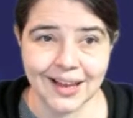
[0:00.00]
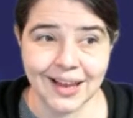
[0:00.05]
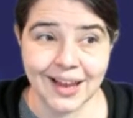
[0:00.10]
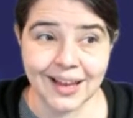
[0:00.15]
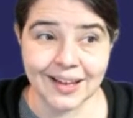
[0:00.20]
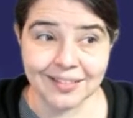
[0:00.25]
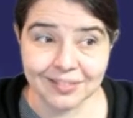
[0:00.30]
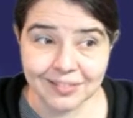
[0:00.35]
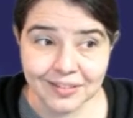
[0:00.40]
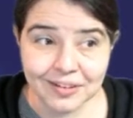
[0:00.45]

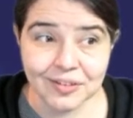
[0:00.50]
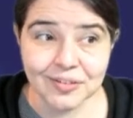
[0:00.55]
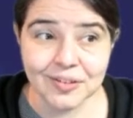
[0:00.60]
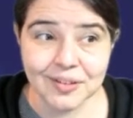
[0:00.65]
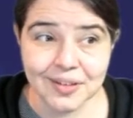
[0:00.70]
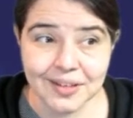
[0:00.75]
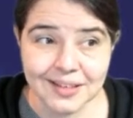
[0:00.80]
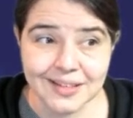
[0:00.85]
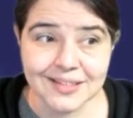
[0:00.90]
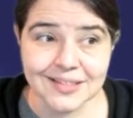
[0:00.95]
and
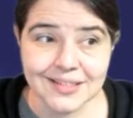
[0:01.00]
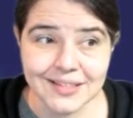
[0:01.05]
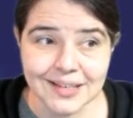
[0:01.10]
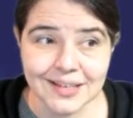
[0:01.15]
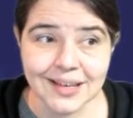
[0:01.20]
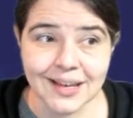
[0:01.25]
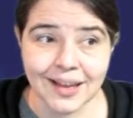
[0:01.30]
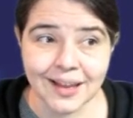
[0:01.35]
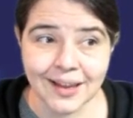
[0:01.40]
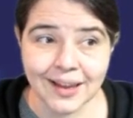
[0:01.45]
literally
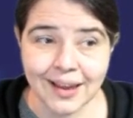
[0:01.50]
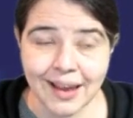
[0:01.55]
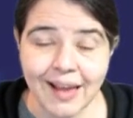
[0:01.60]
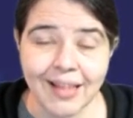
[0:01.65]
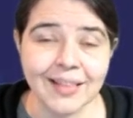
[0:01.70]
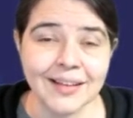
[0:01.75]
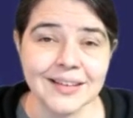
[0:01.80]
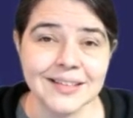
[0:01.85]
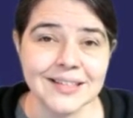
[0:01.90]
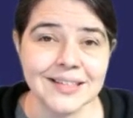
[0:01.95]
see a
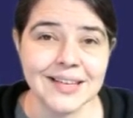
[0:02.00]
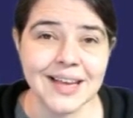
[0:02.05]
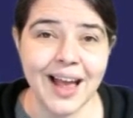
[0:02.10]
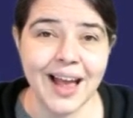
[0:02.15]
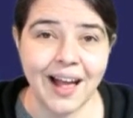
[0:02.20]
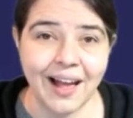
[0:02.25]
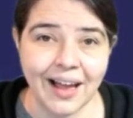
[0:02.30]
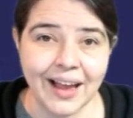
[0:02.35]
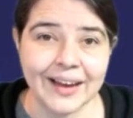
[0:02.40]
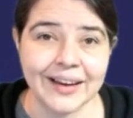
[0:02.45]
galaxy
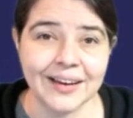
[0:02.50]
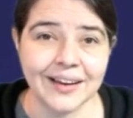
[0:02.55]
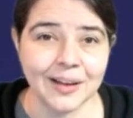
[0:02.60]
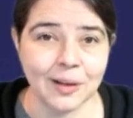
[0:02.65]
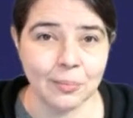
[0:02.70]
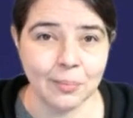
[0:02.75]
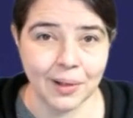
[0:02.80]
hiding